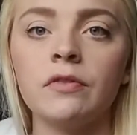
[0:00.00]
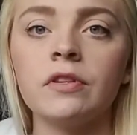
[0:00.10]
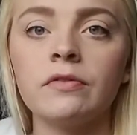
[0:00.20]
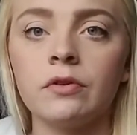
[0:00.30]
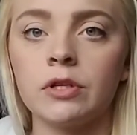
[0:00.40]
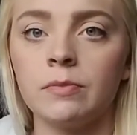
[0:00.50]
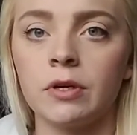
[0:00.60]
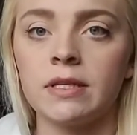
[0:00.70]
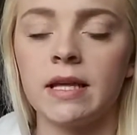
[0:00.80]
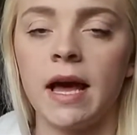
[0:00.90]
different devotion
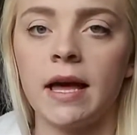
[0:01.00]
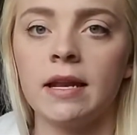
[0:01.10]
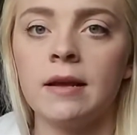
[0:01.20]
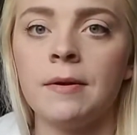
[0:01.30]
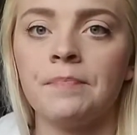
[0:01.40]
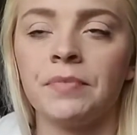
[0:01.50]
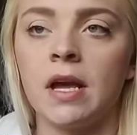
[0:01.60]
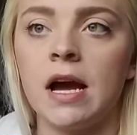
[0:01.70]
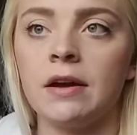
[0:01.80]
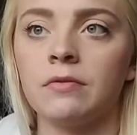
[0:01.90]
books that
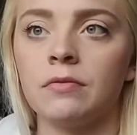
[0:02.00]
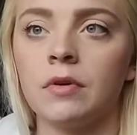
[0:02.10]
I